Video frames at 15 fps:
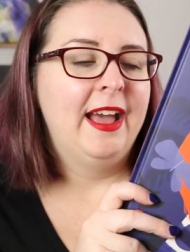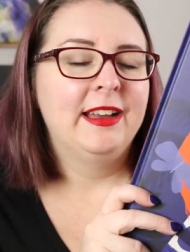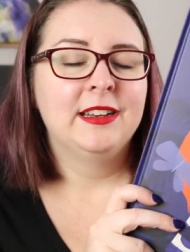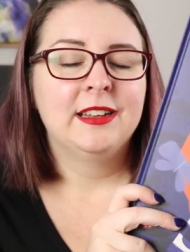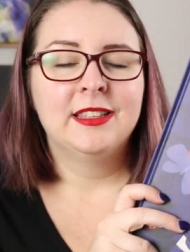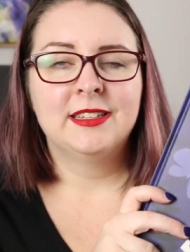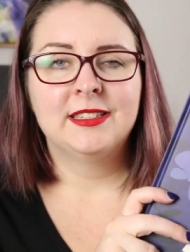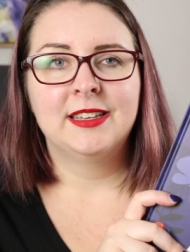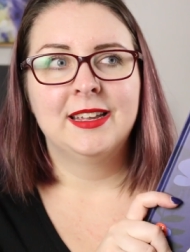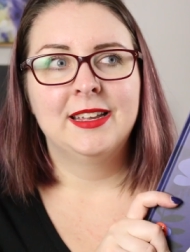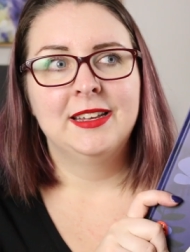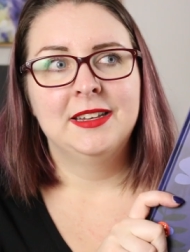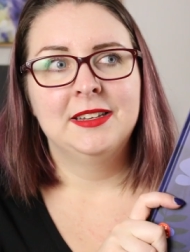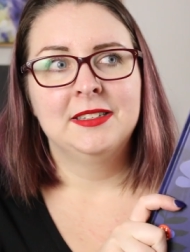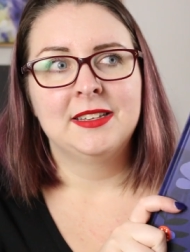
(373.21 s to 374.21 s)
And this
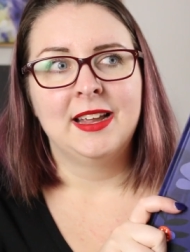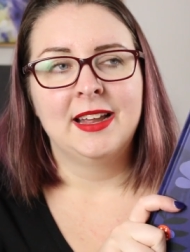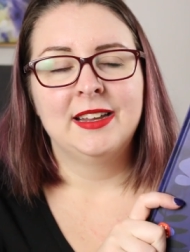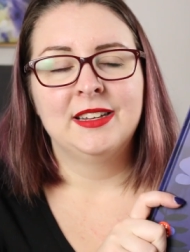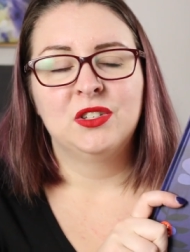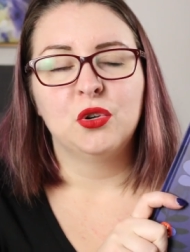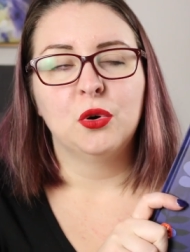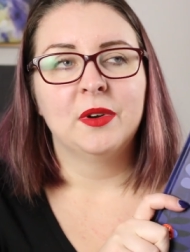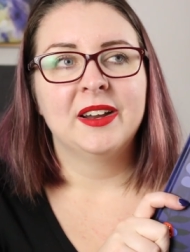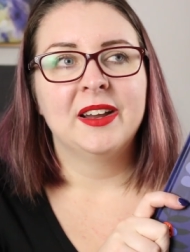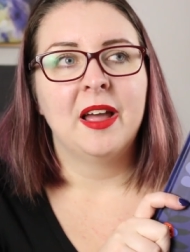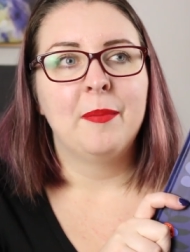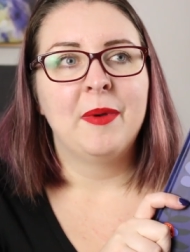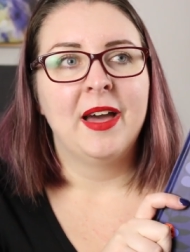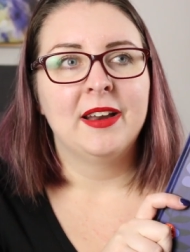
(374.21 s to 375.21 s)
is a story
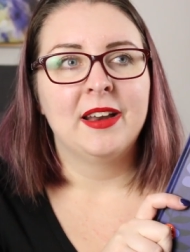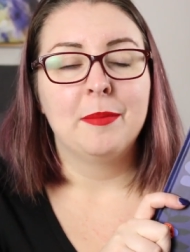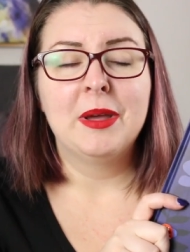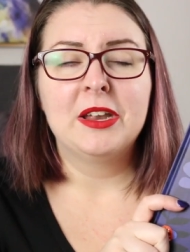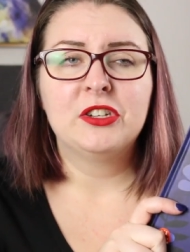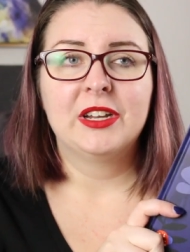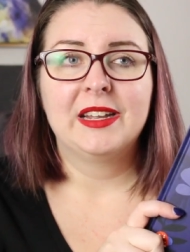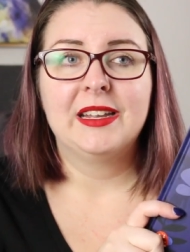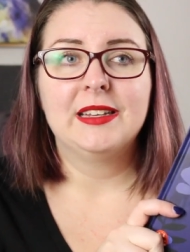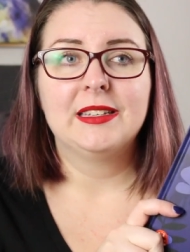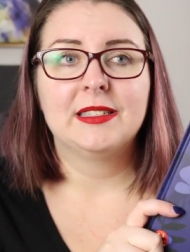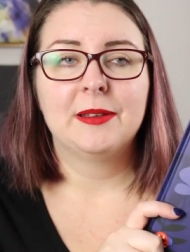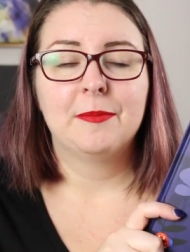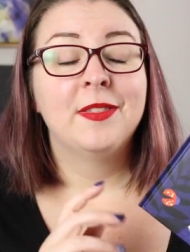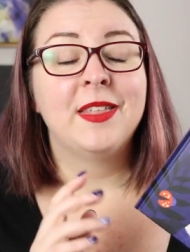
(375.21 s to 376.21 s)
about a magic
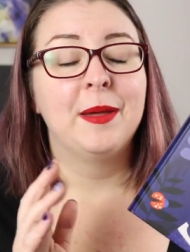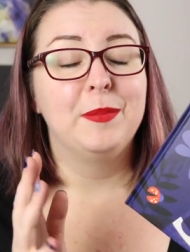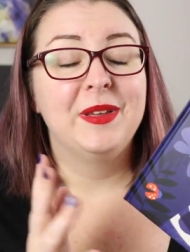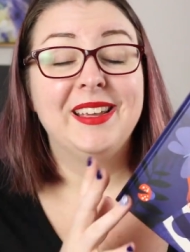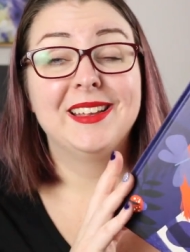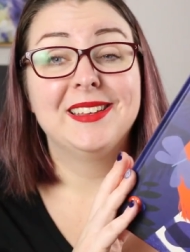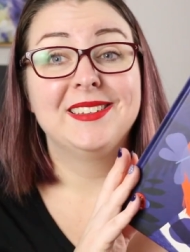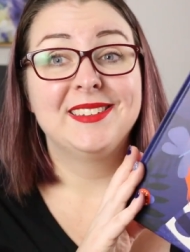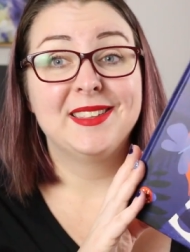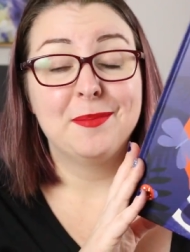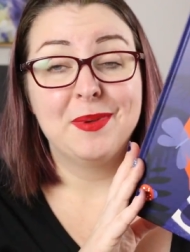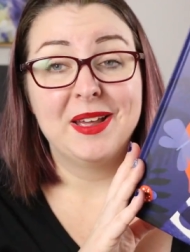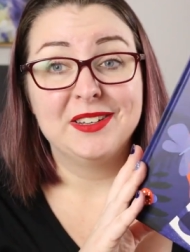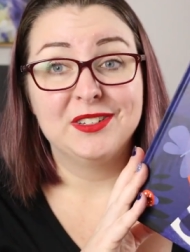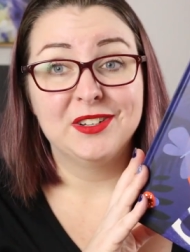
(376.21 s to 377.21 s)
kiss that begins the
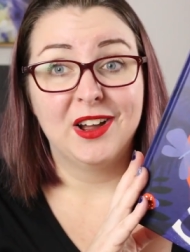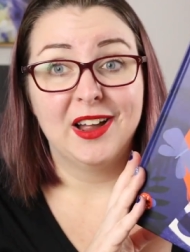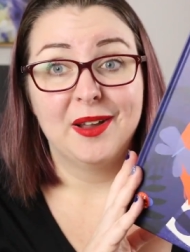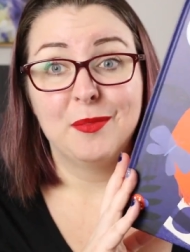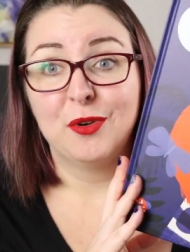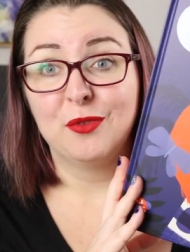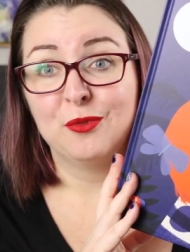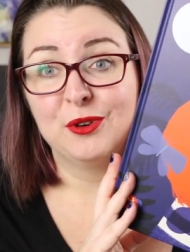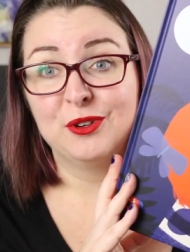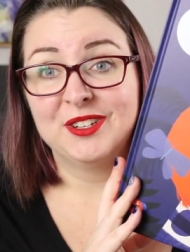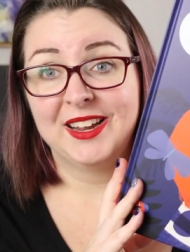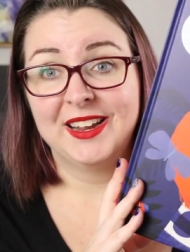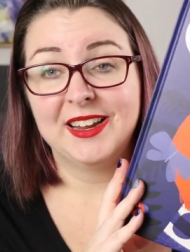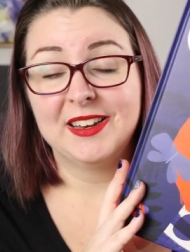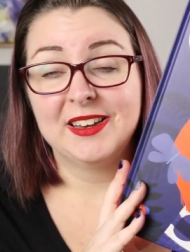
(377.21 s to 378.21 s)
bedtime
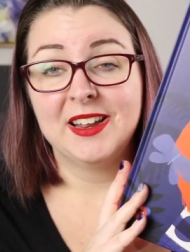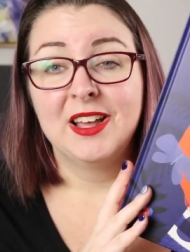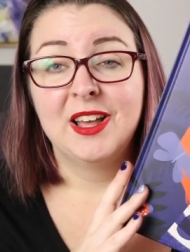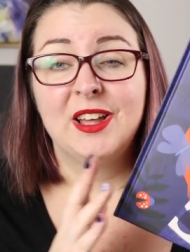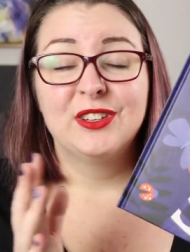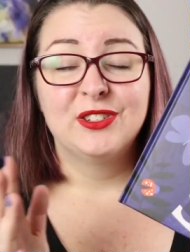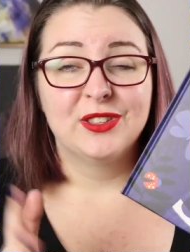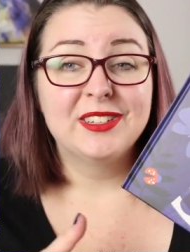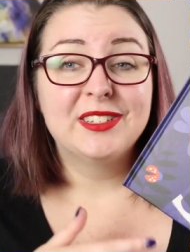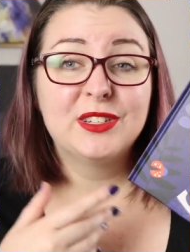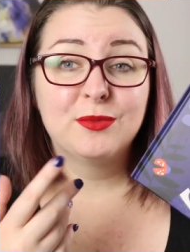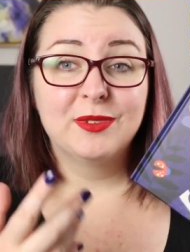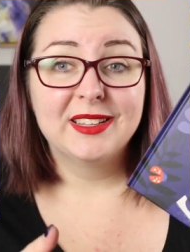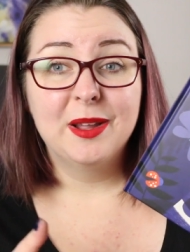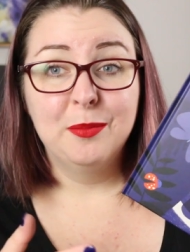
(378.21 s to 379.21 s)
routine. So this is
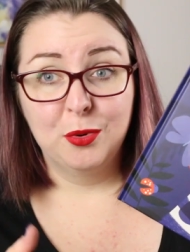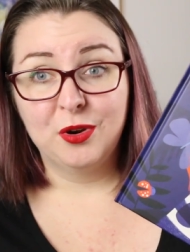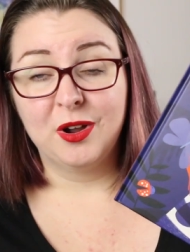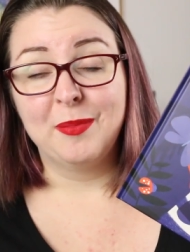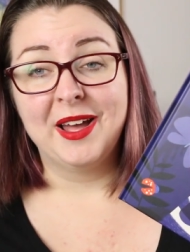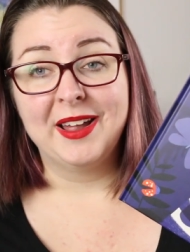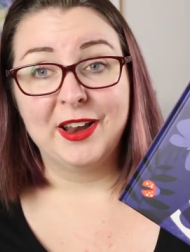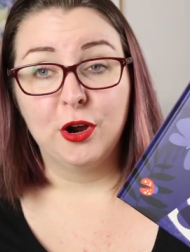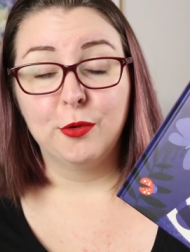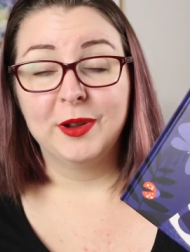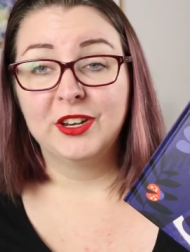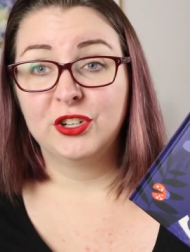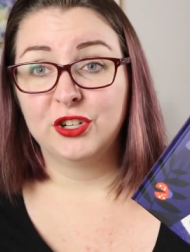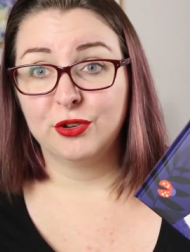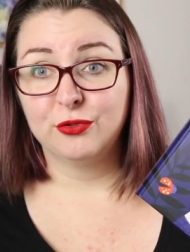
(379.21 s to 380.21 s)
really a book about
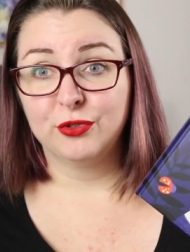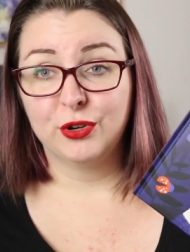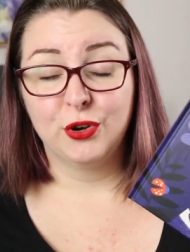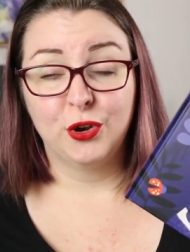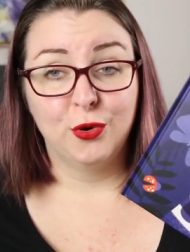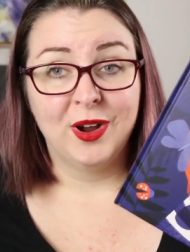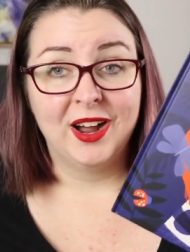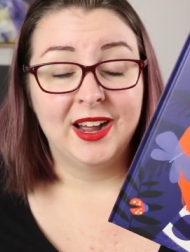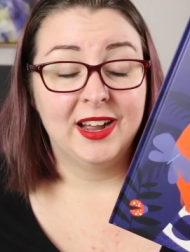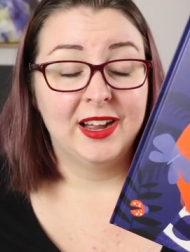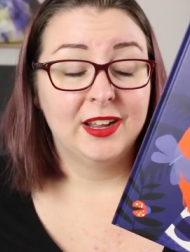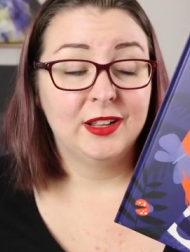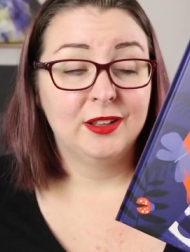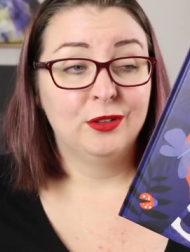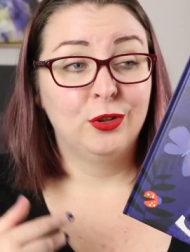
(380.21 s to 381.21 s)
helping children who
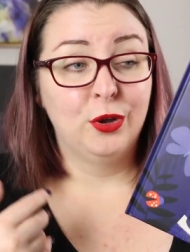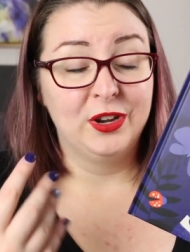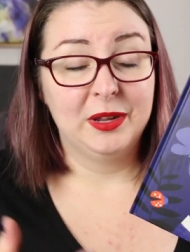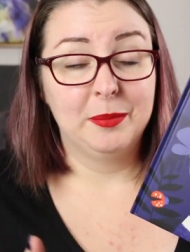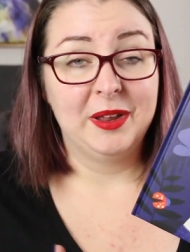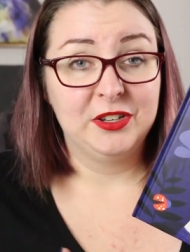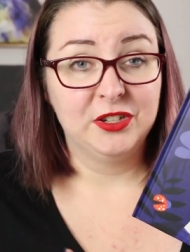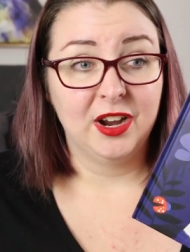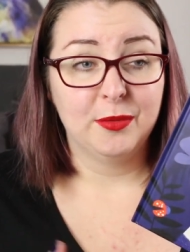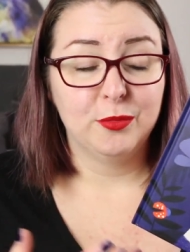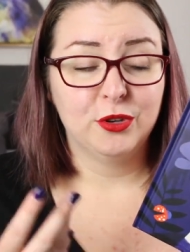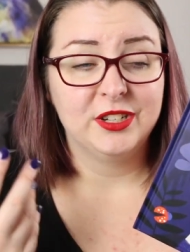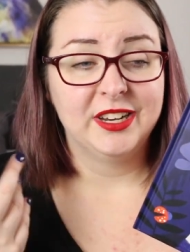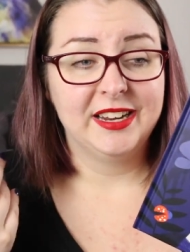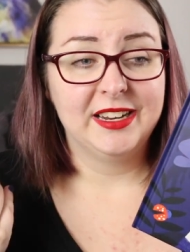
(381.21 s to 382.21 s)
are learning bedtime
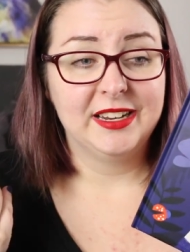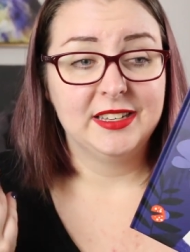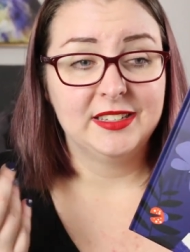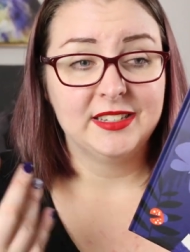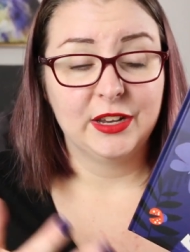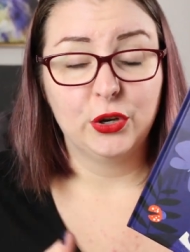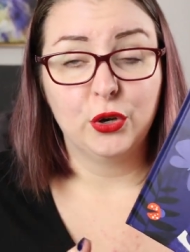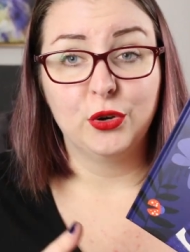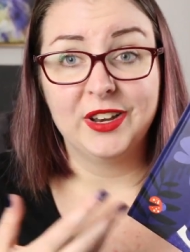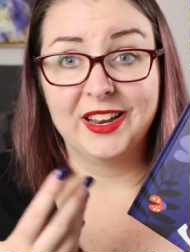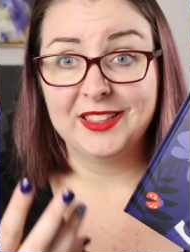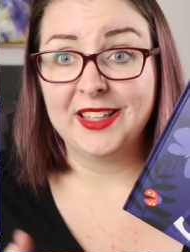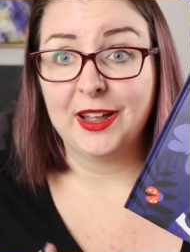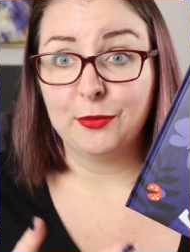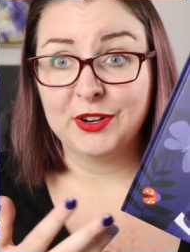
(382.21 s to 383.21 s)
routines and who
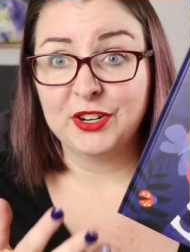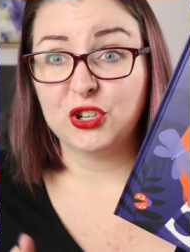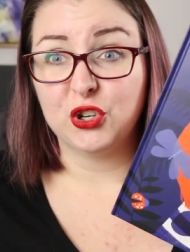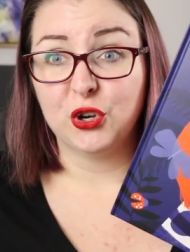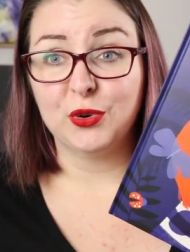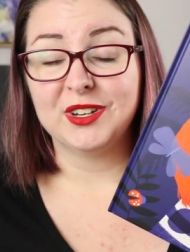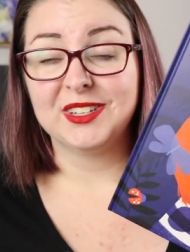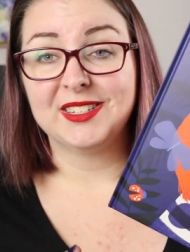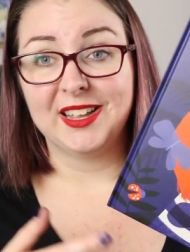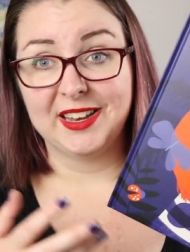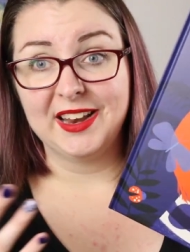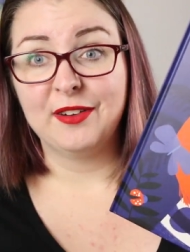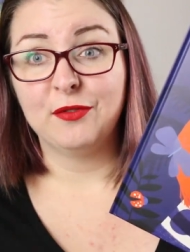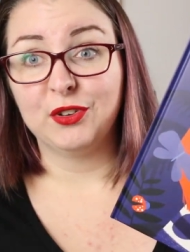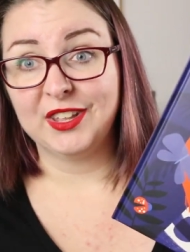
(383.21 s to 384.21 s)
need that reassurance that
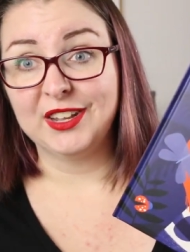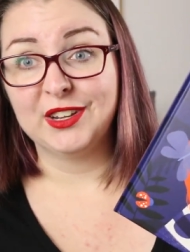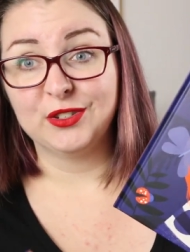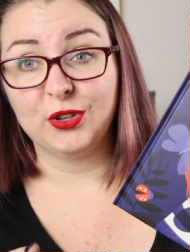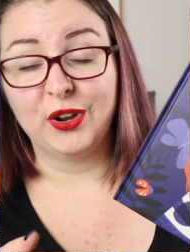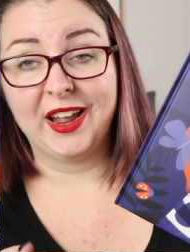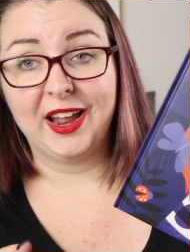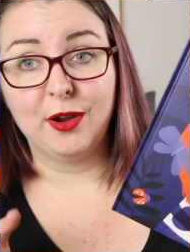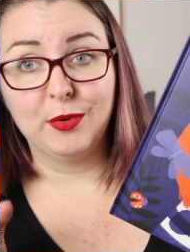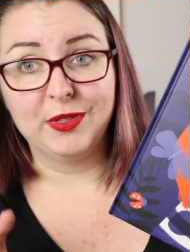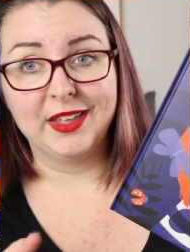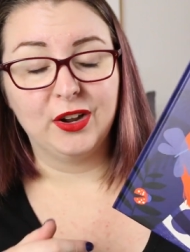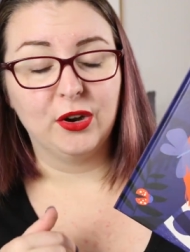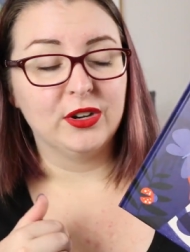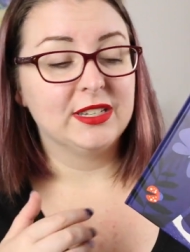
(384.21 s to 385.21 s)
everything is okay when
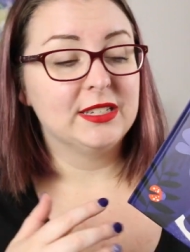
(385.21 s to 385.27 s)
they go to